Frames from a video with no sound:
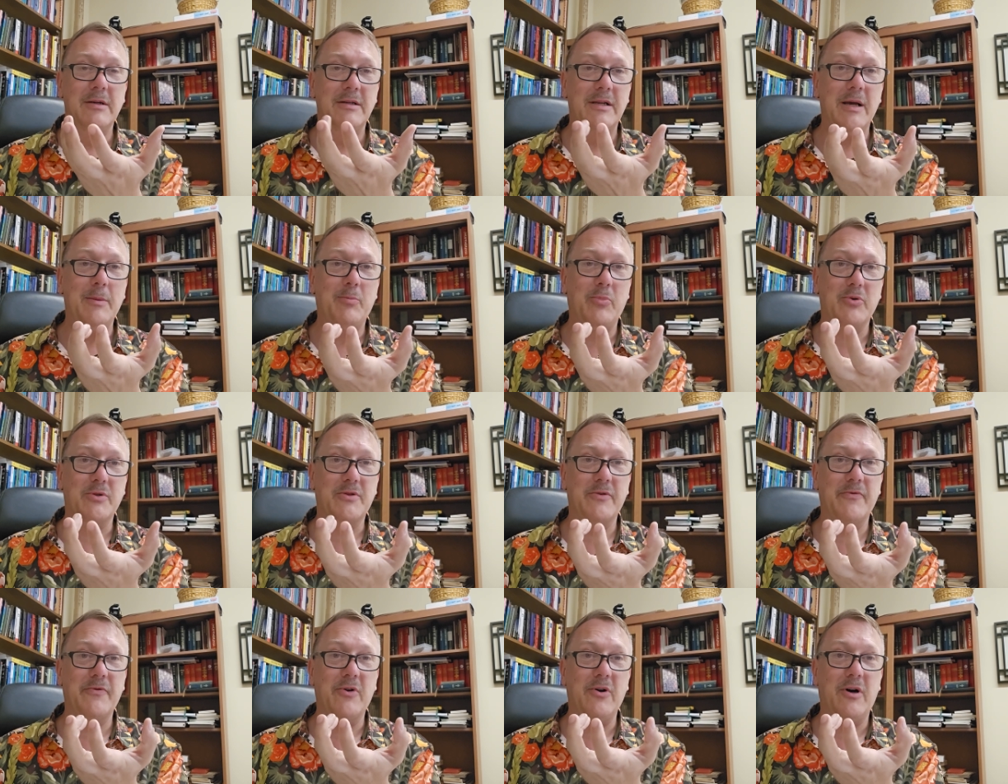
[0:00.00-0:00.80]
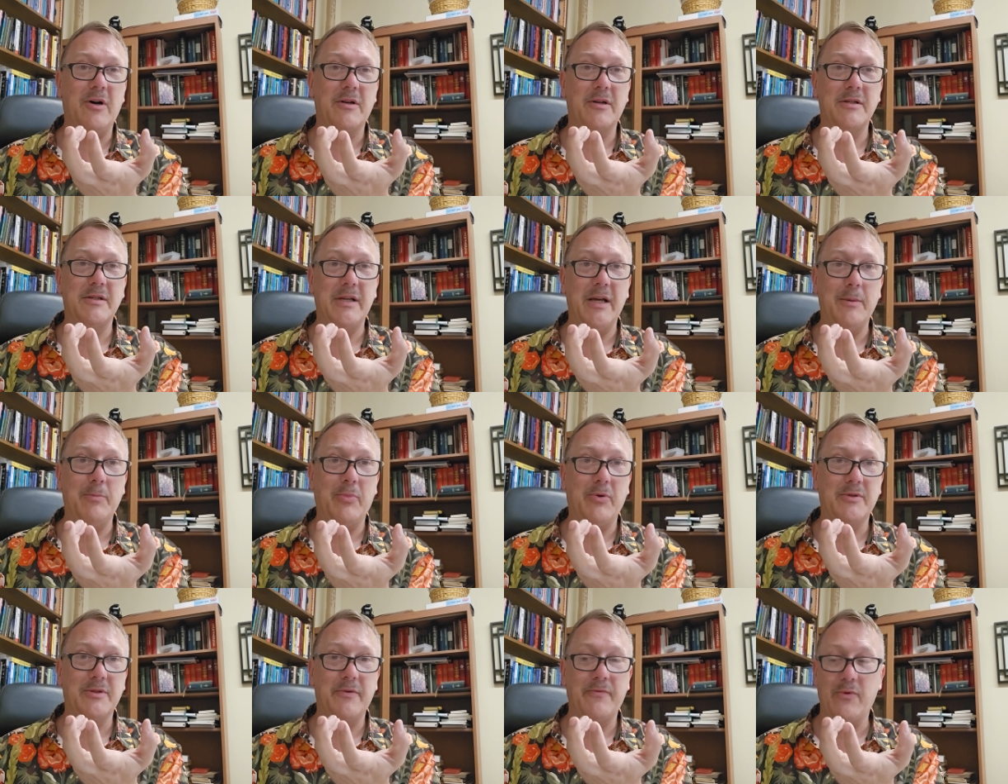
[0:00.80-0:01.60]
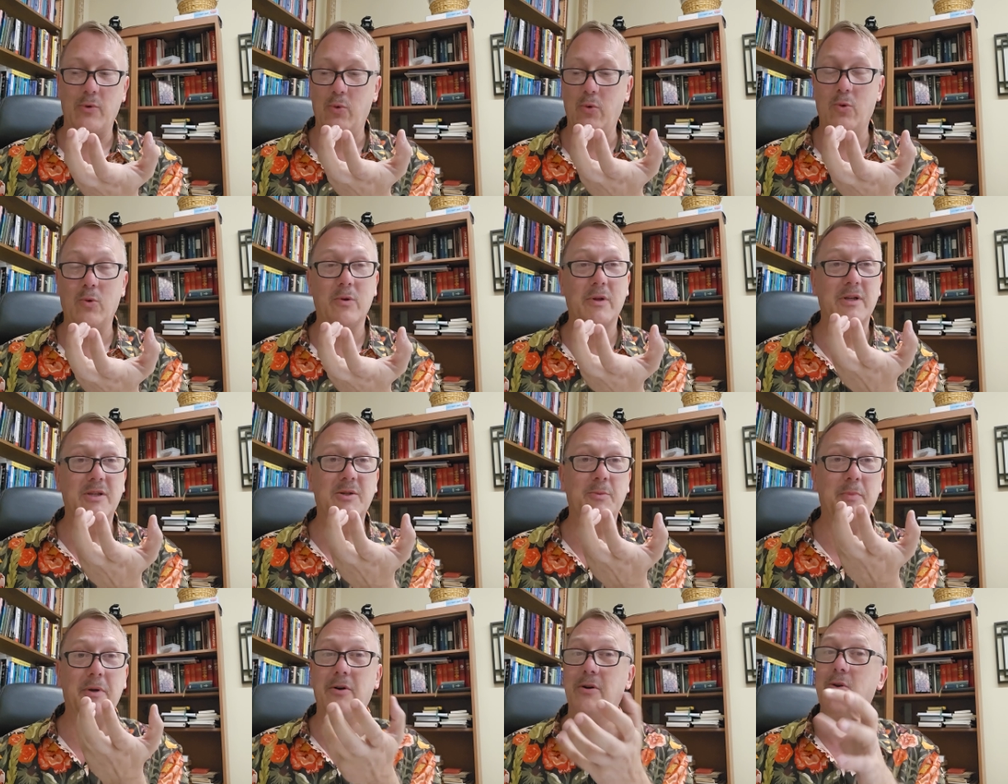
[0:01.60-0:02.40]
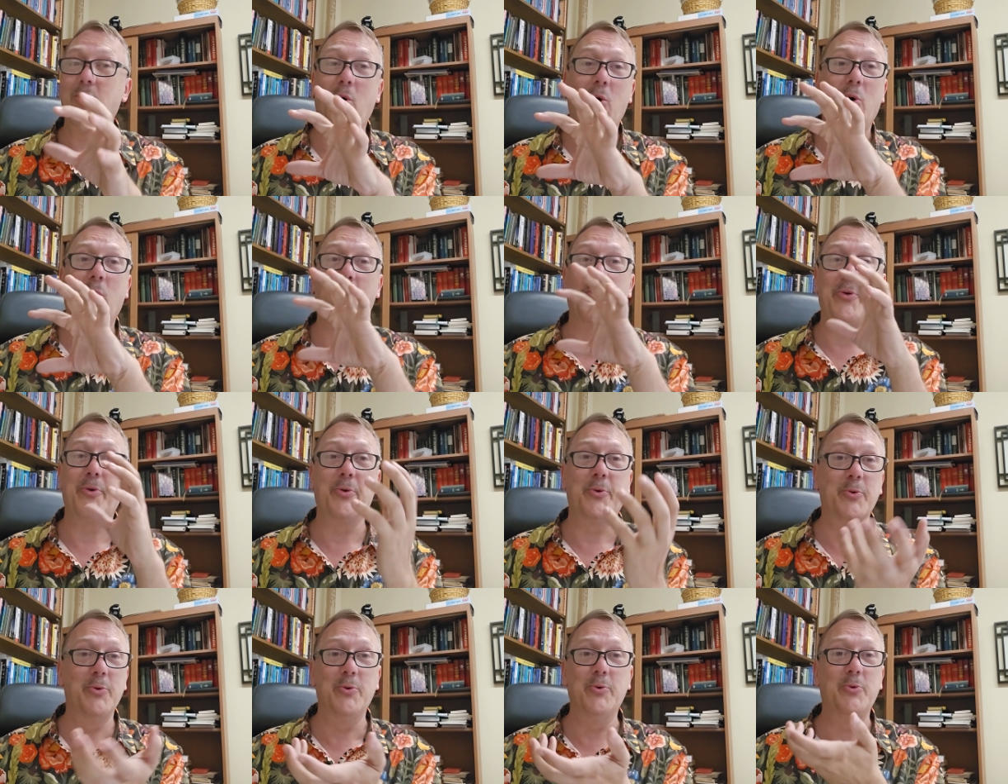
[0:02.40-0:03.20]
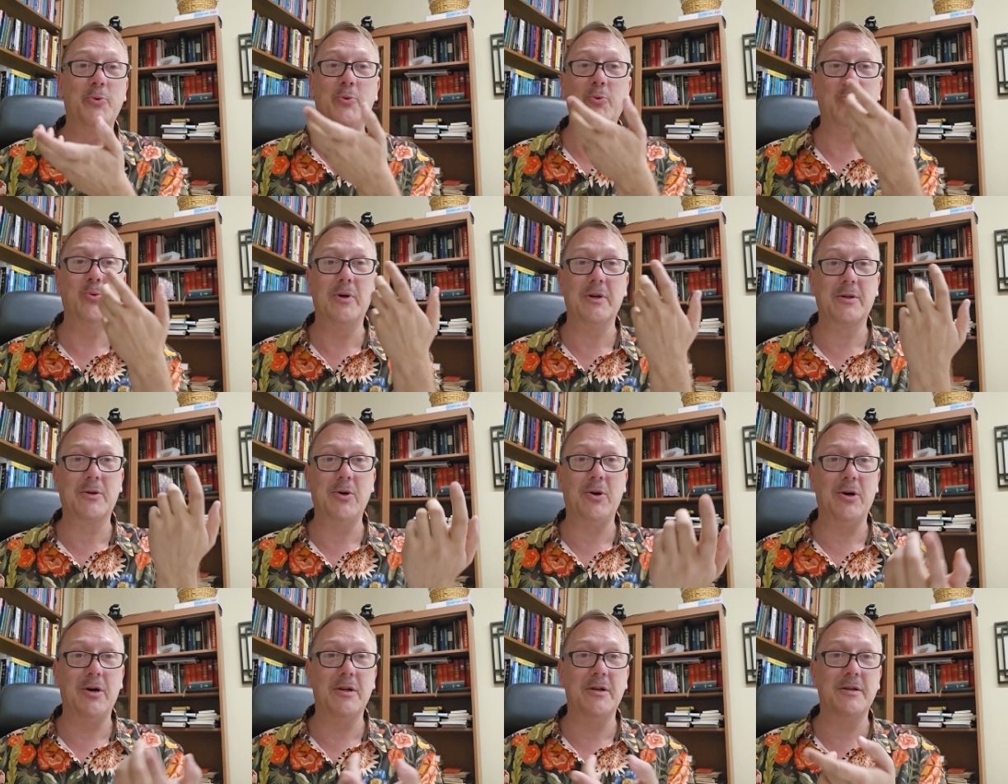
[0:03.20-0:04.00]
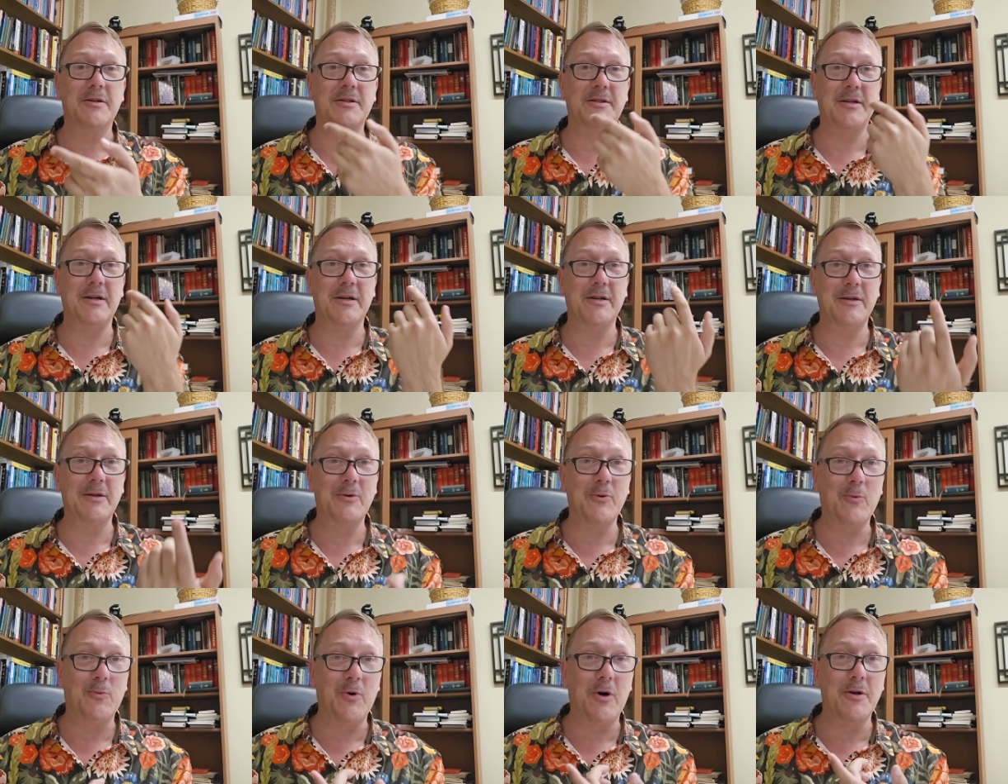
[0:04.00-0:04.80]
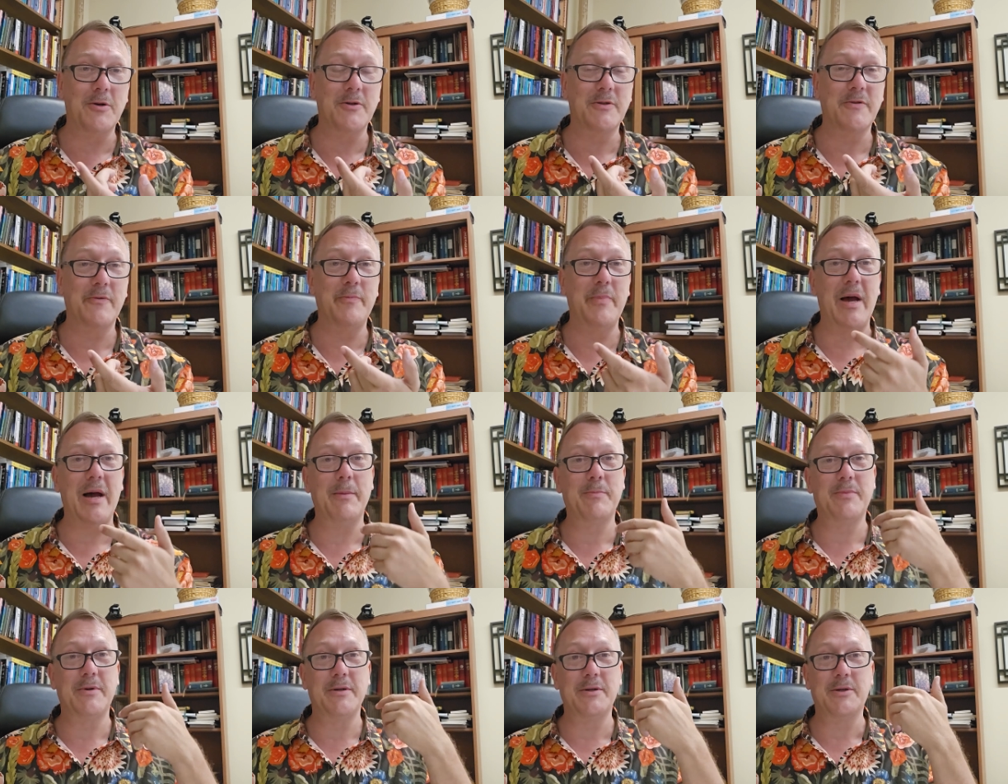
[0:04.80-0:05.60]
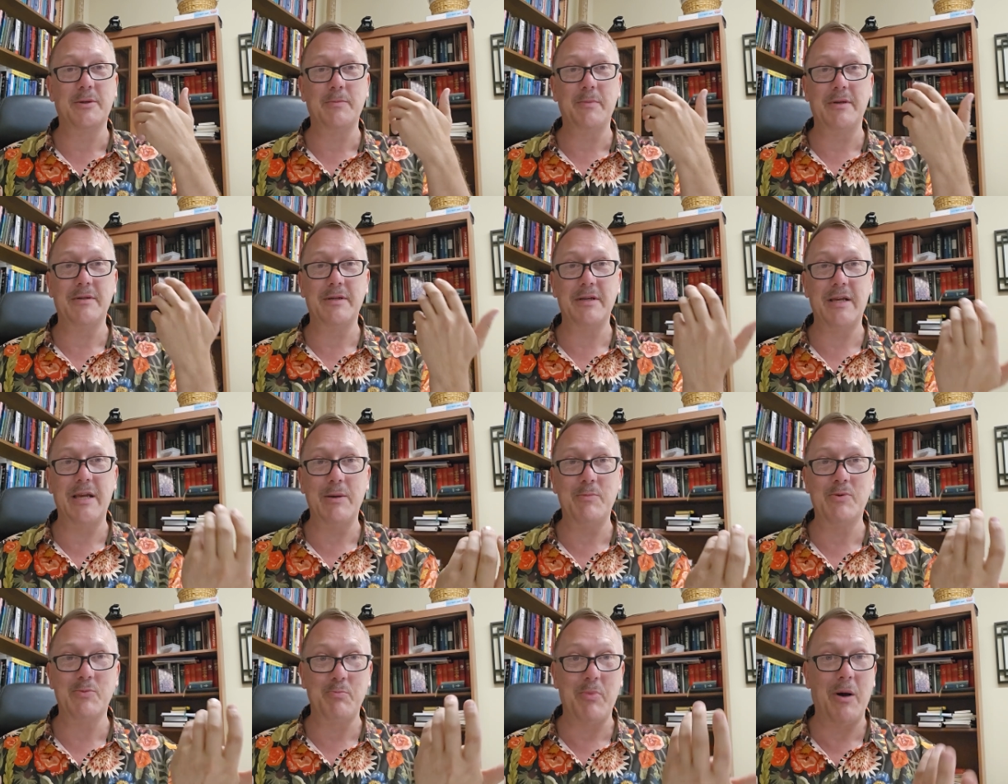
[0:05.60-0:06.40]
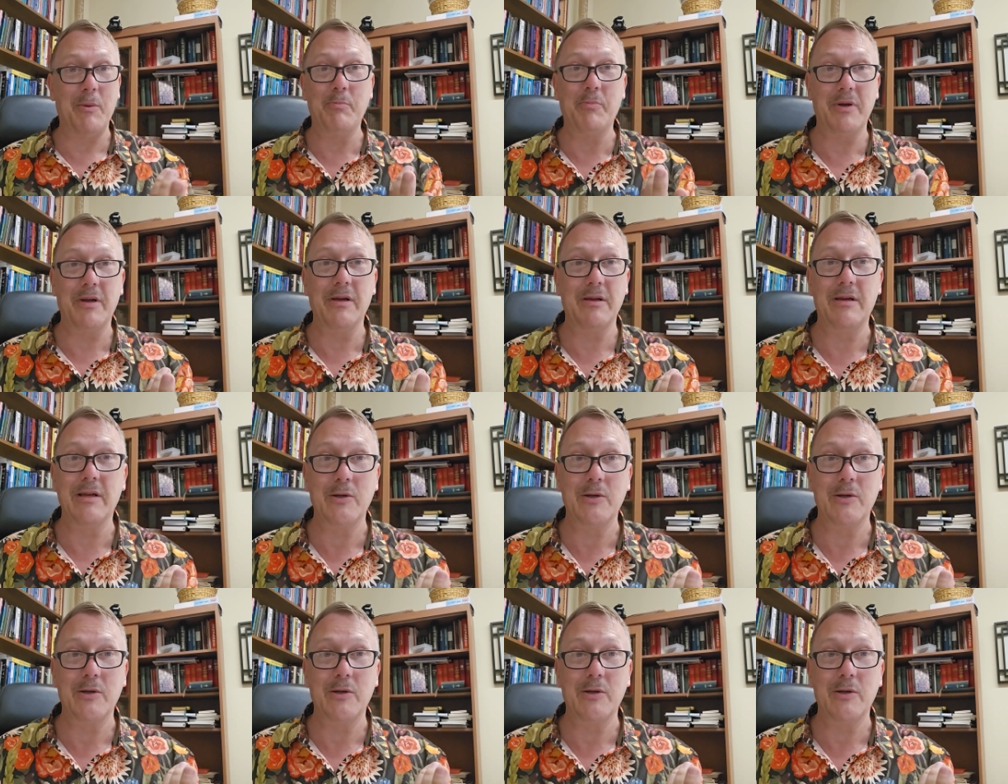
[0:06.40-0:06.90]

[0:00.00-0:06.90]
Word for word: temples of God and temples of the Holy Spirit, all through what God has done in the waters of baptism as He keeps pumping it